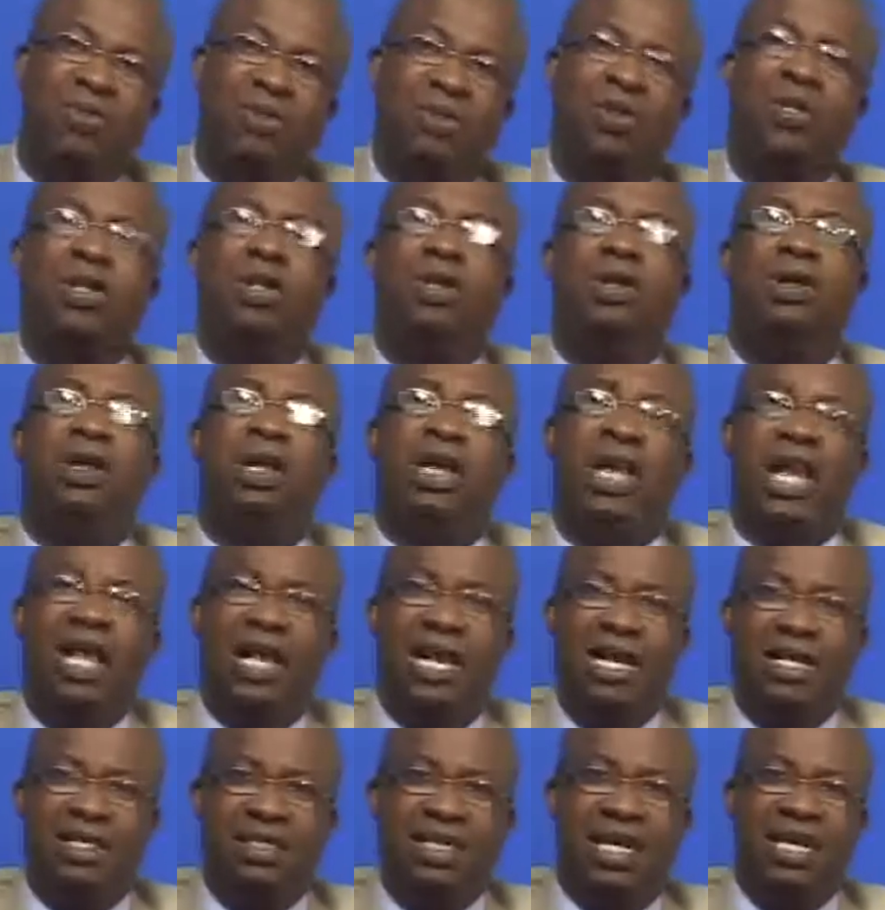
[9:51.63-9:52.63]
But
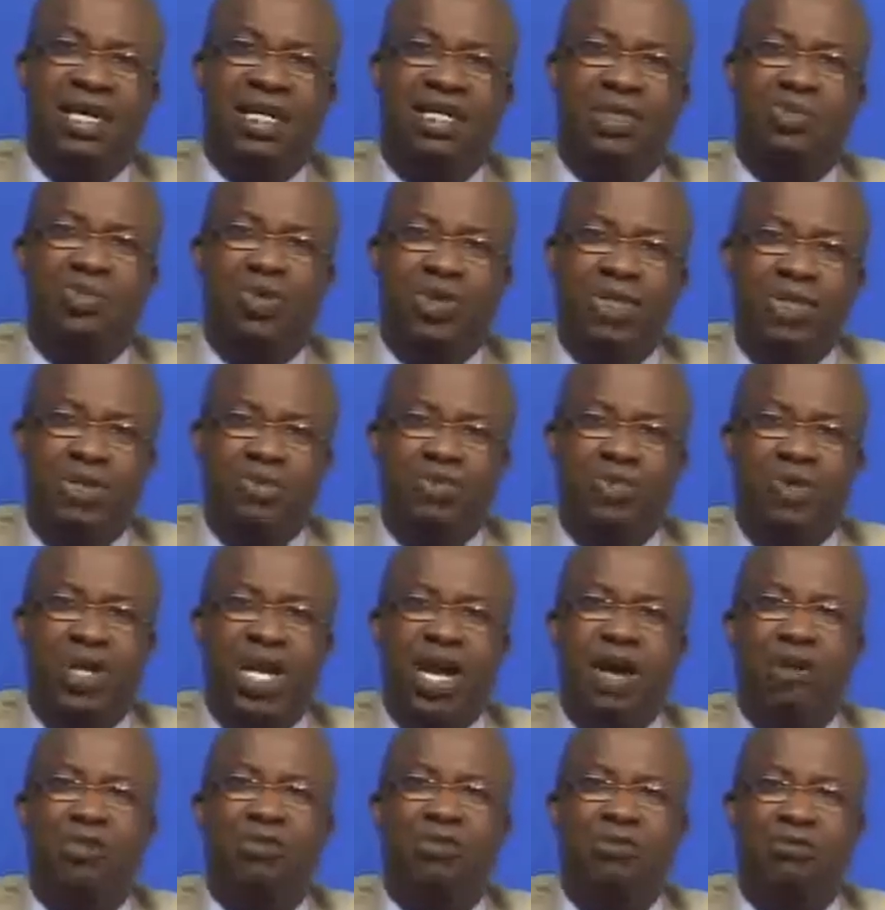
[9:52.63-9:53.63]
like I said, it's possible
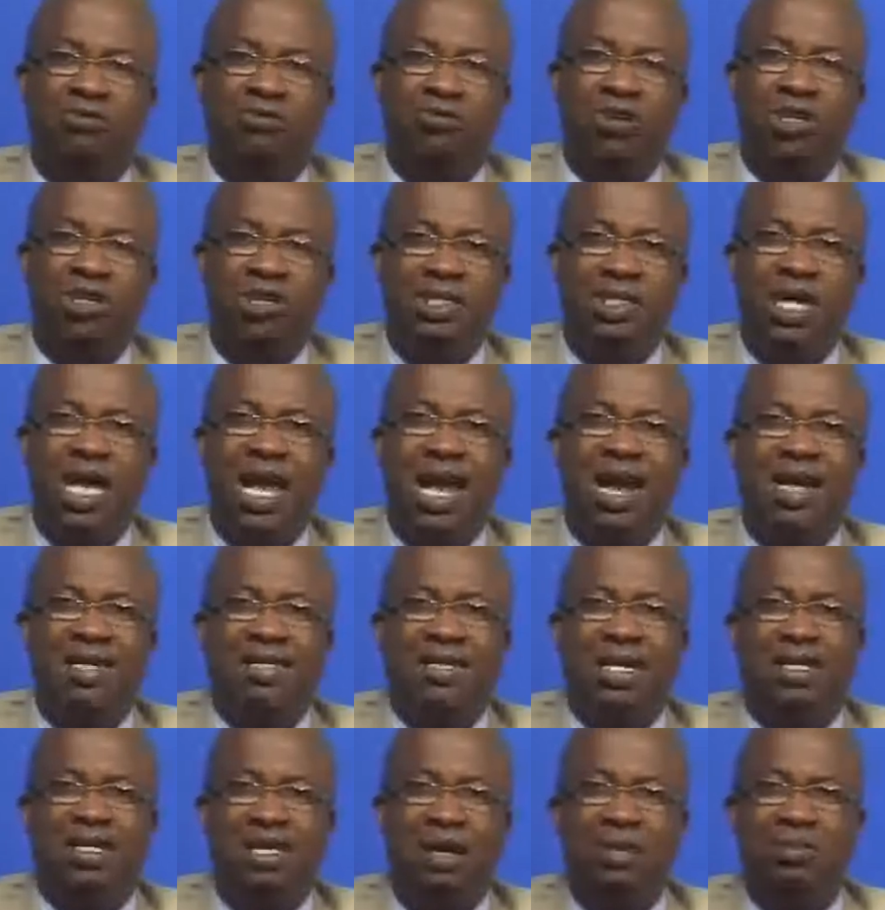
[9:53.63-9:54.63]
now to freeze
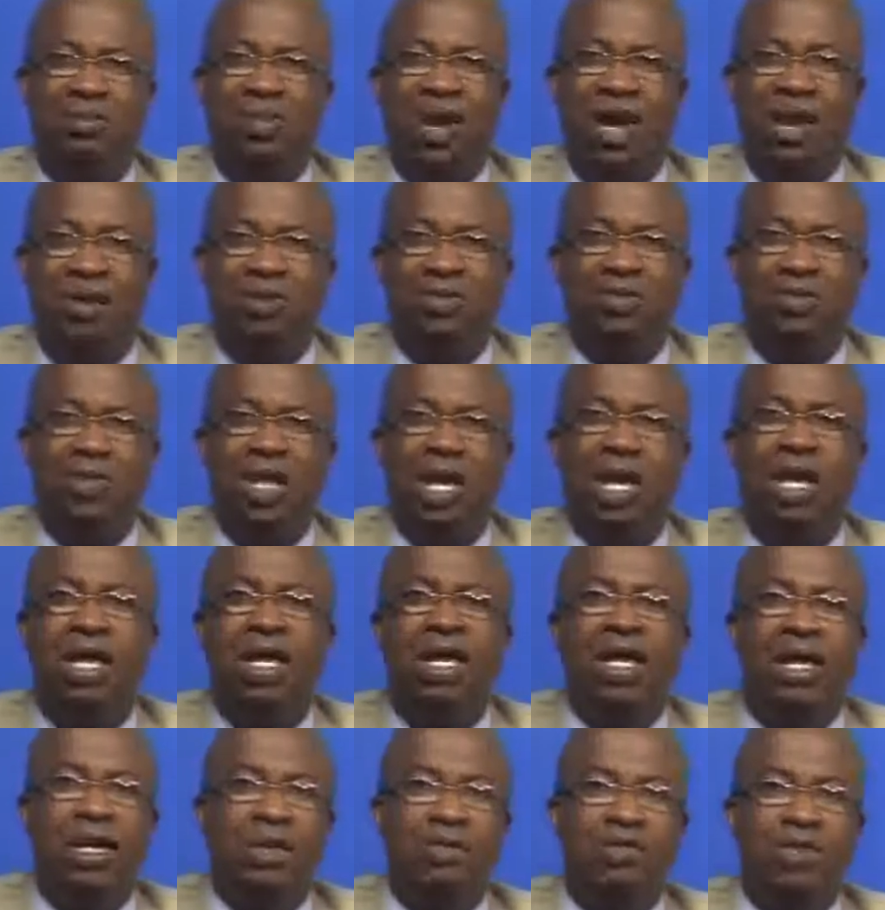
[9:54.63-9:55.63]
excess embryos so that
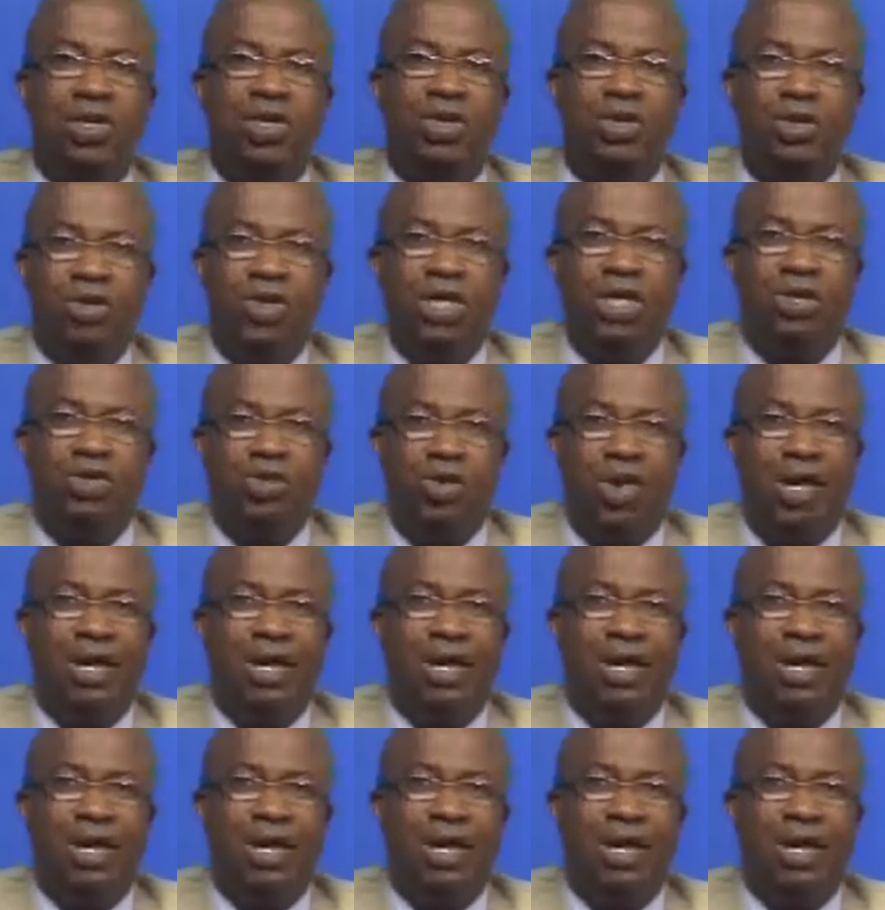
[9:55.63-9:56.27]
we don't need to